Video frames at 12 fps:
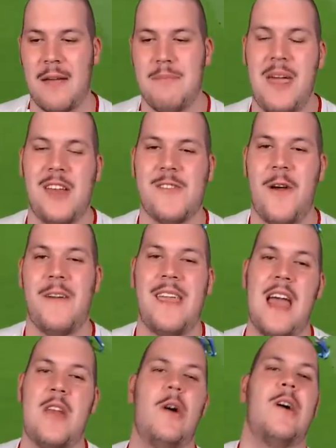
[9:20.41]
Mitro,
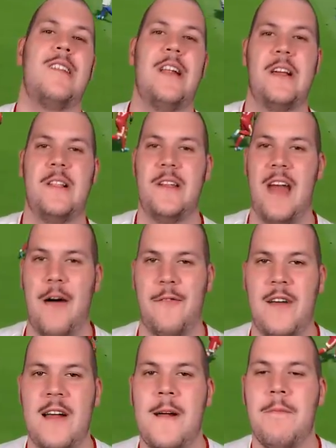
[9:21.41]
again, not clinical enough,
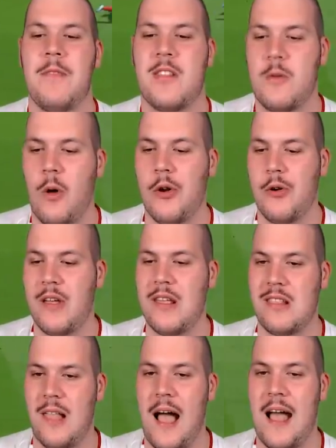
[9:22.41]
squandering
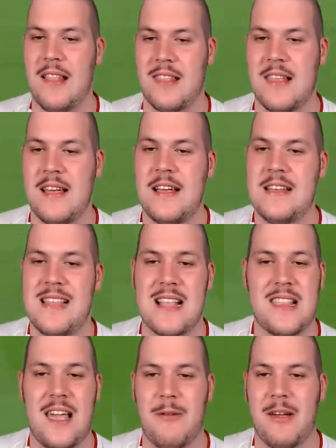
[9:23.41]
his lines. That's
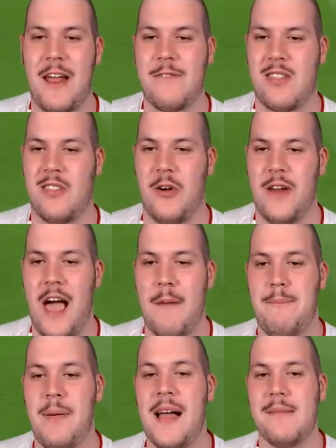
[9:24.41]
something we're going to have to sort
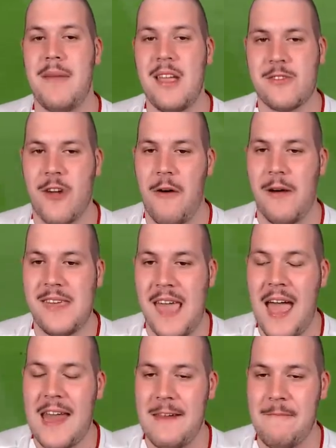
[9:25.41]
out. But Mitro,
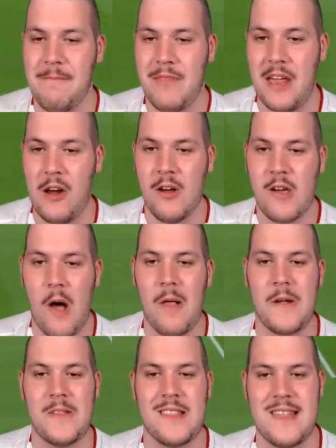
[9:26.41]
again, in on goal
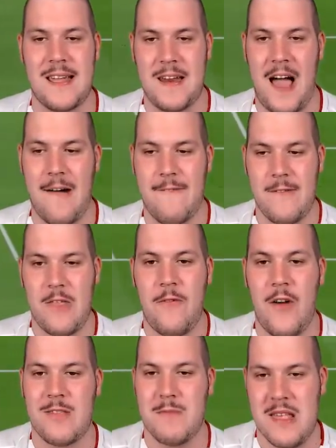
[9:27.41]
here in the second half.
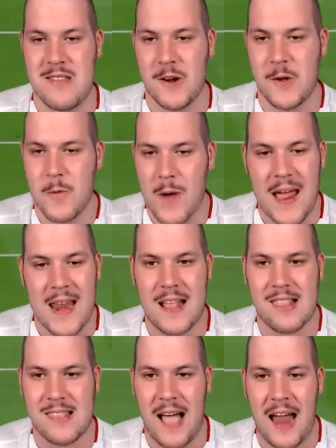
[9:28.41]
51st minute, he's got a great
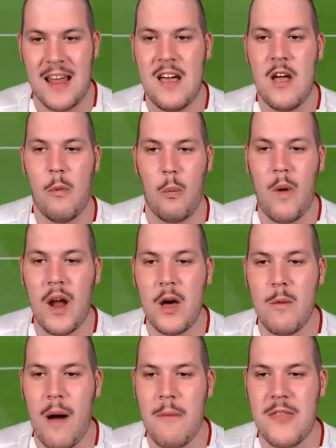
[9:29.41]
head start.
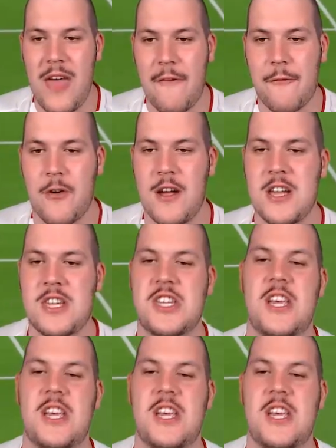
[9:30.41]
One-on-one with Etheridge.